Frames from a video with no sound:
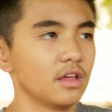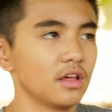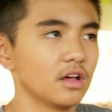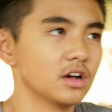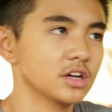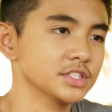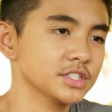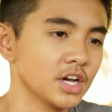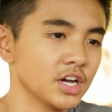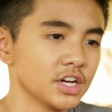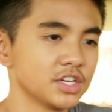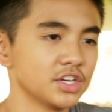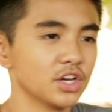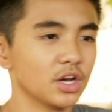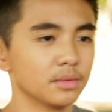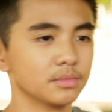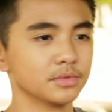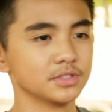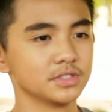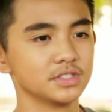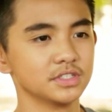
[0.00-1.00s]

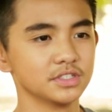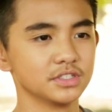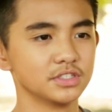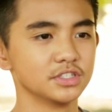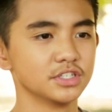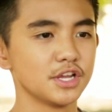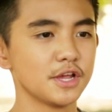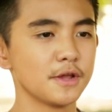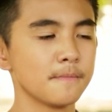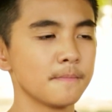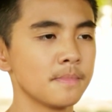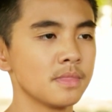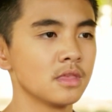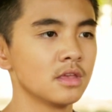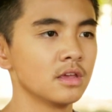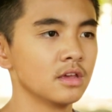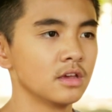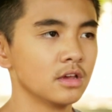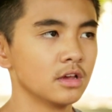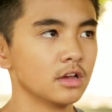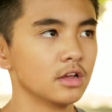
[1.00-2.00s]
Hatakeyamas is their name.
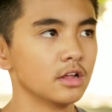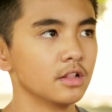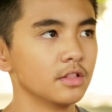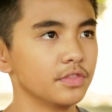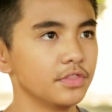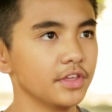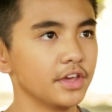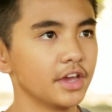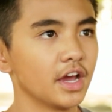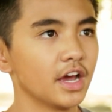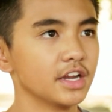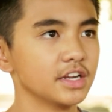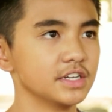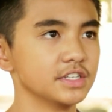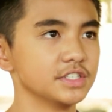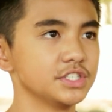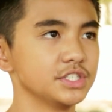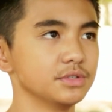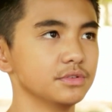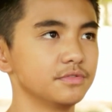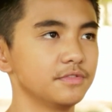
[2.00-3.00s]
They had
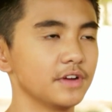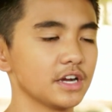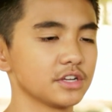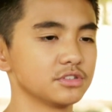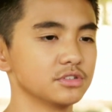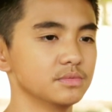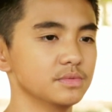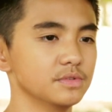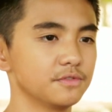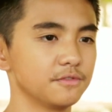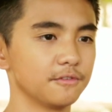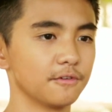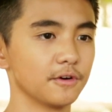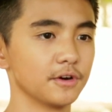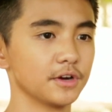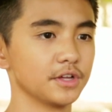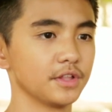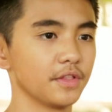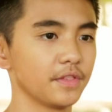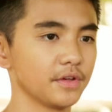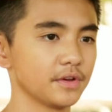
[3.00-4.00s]
a seaweed factory
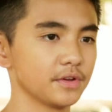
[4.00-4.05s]
before